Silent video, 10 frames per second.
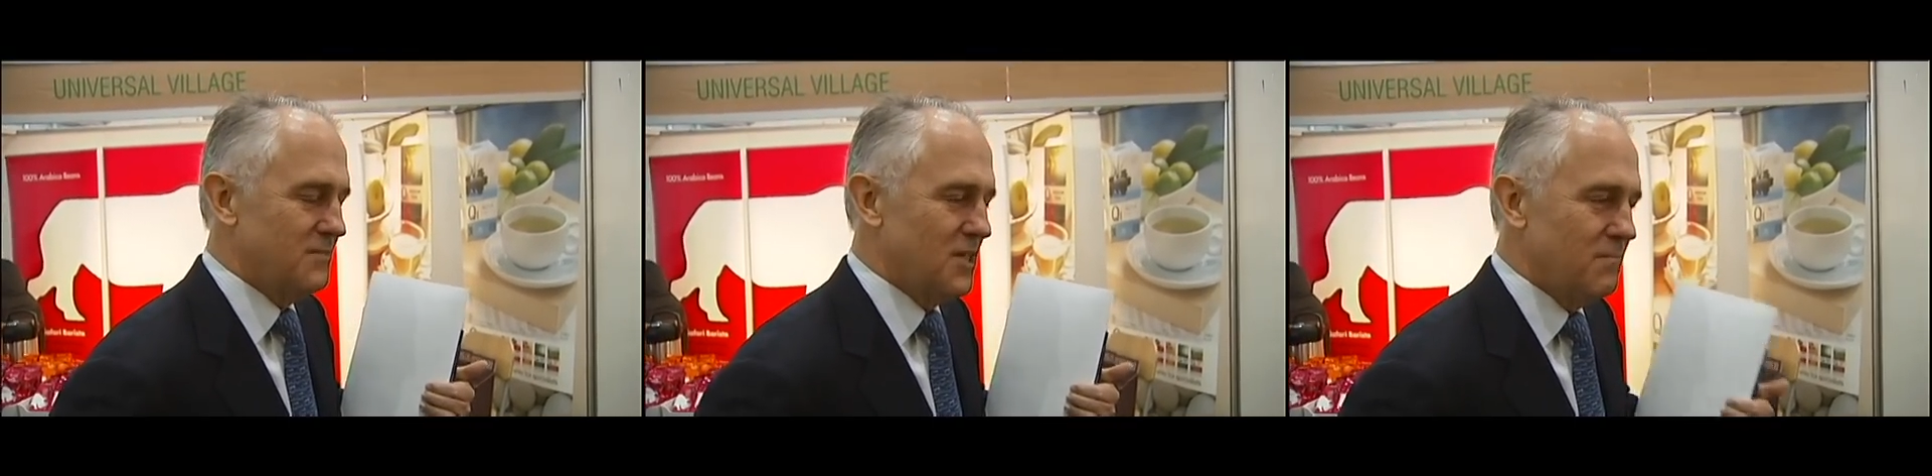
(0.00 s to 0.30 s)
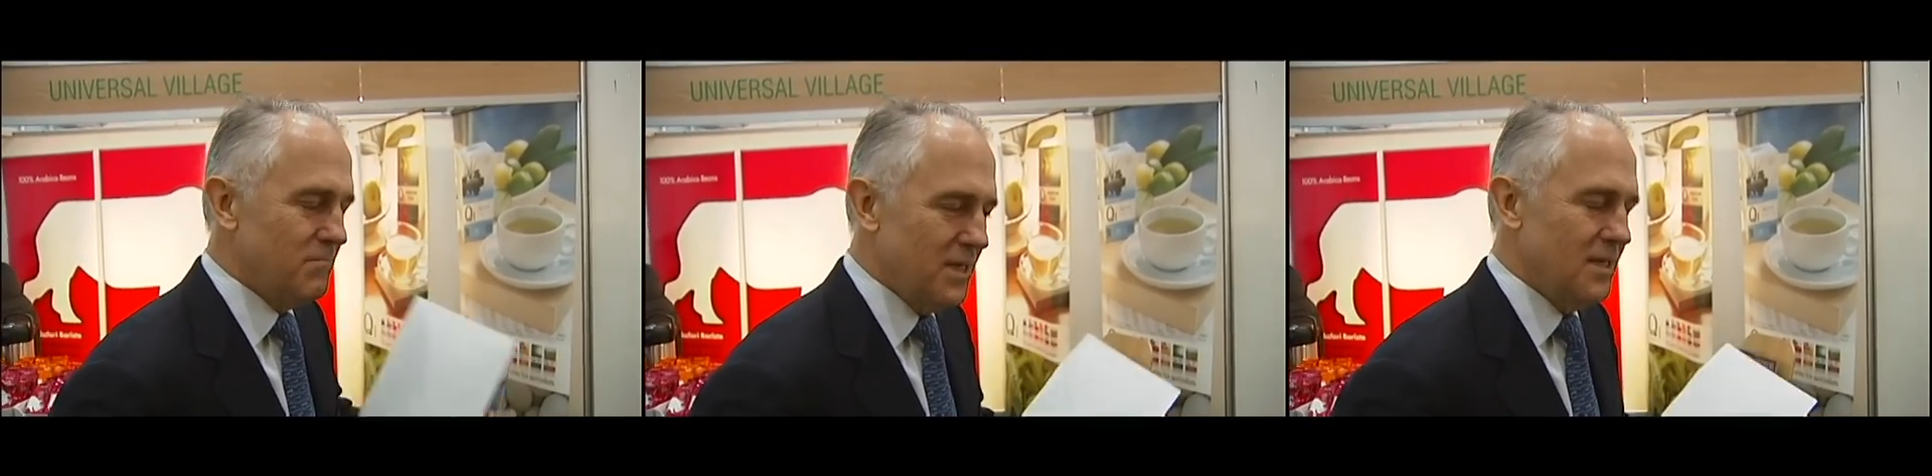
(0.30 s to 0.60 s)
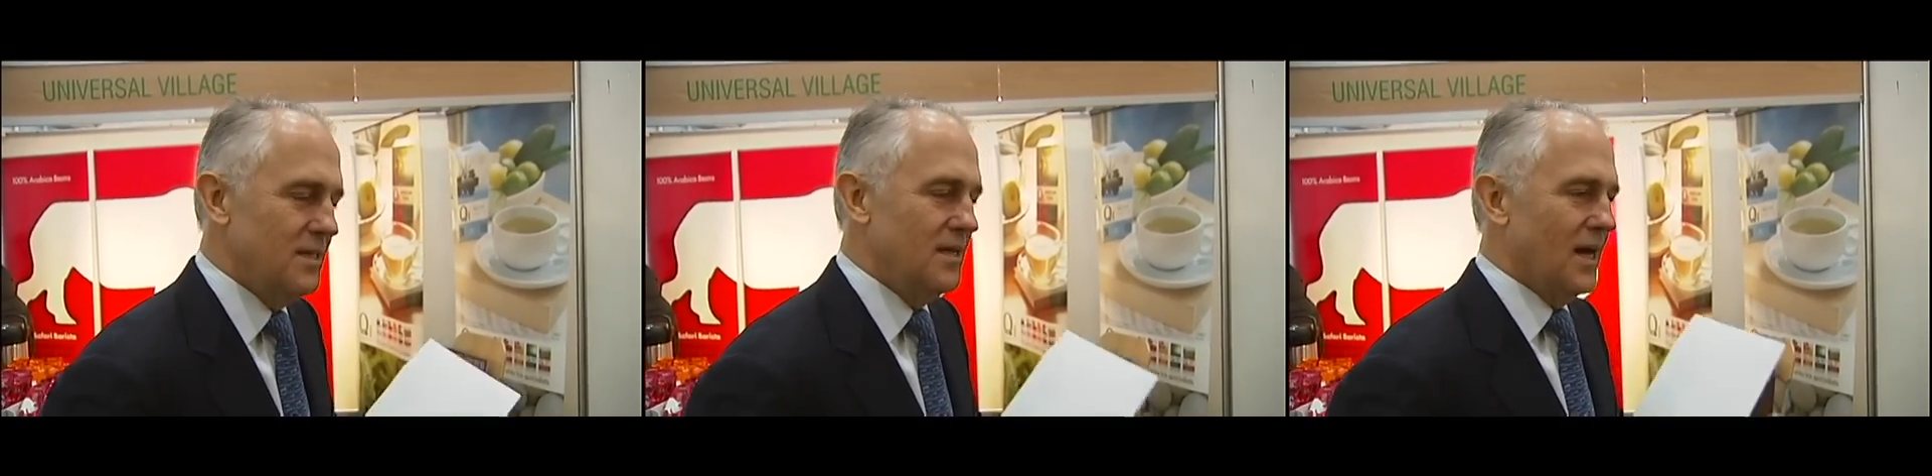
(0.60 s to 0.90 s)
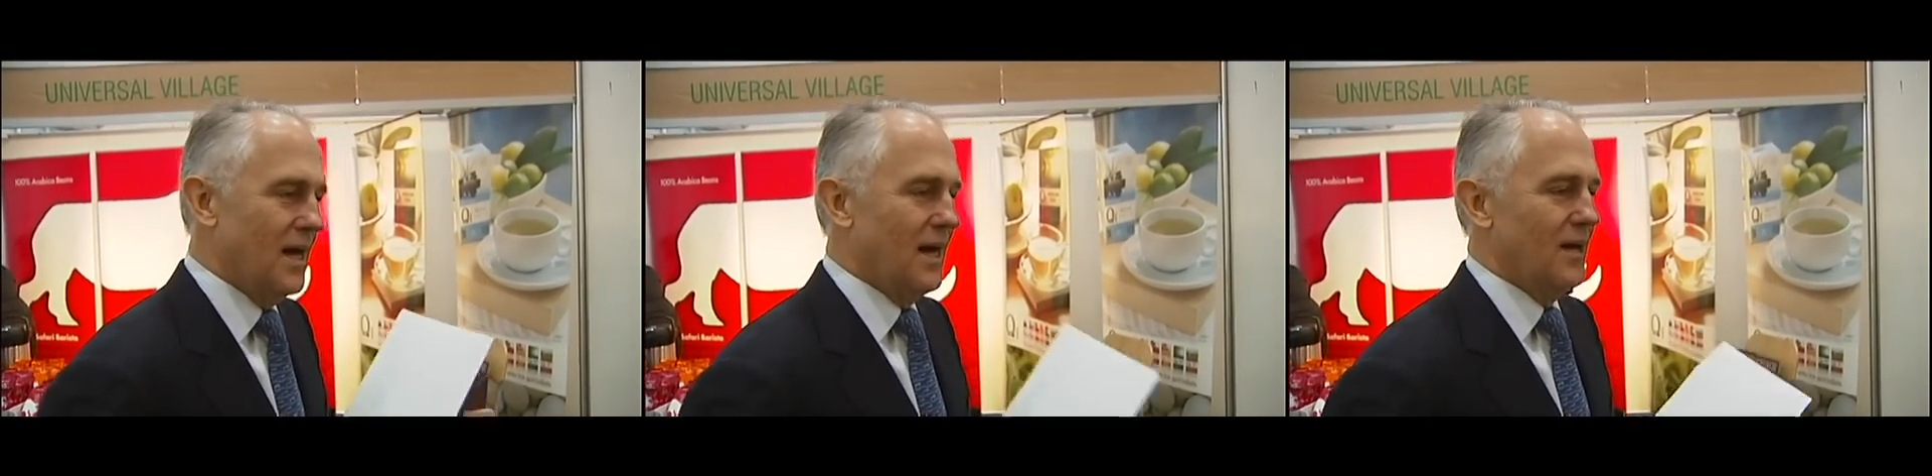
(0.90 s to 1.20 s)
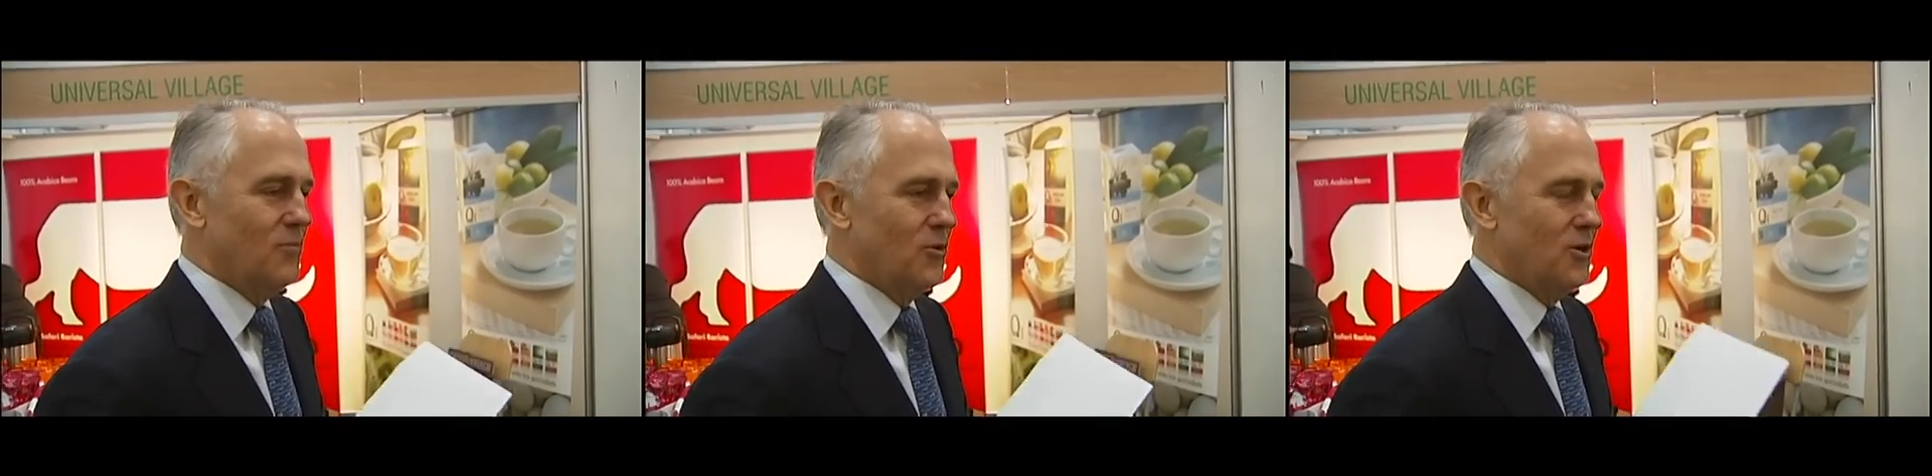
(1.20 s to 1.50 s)
committed,
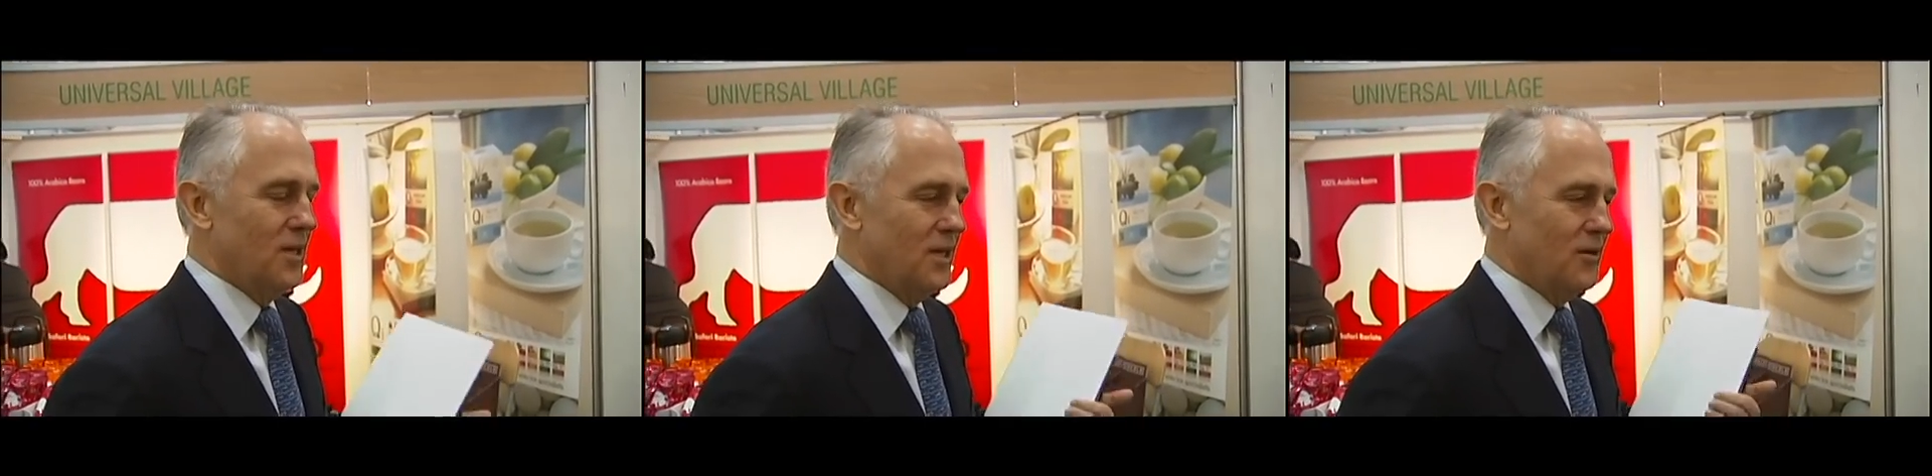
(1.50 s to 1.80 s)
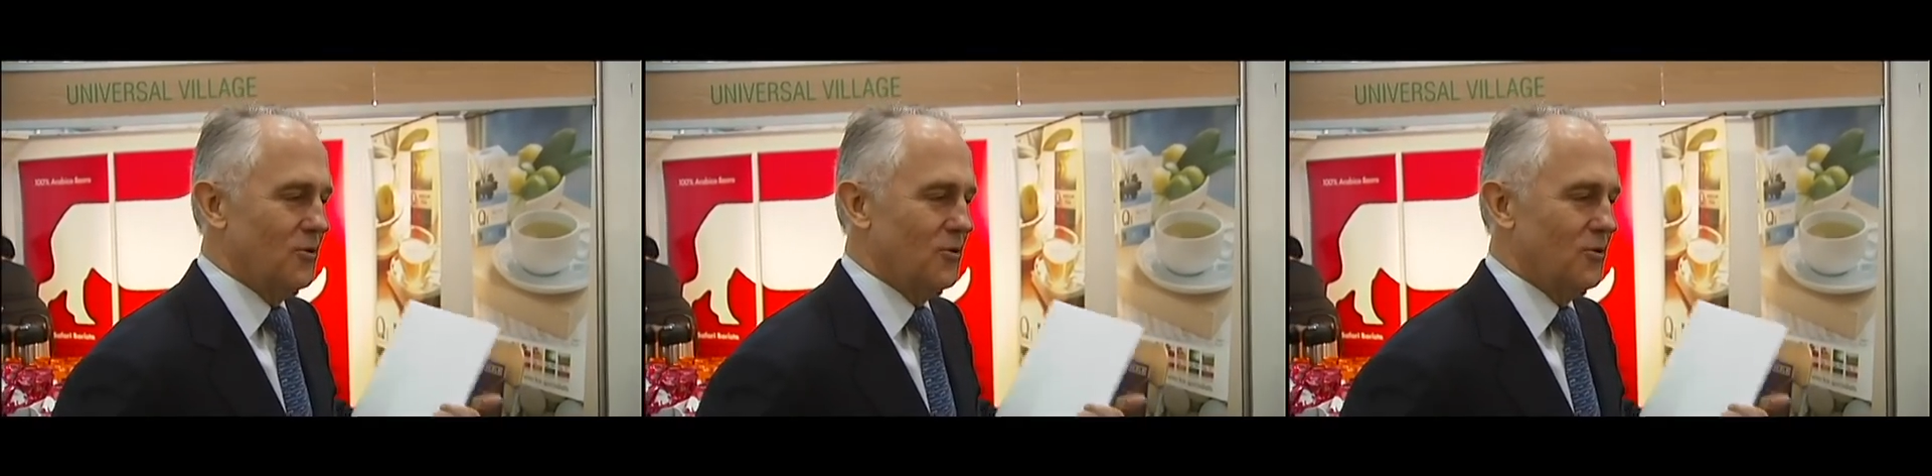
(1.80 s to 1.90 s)
hard-working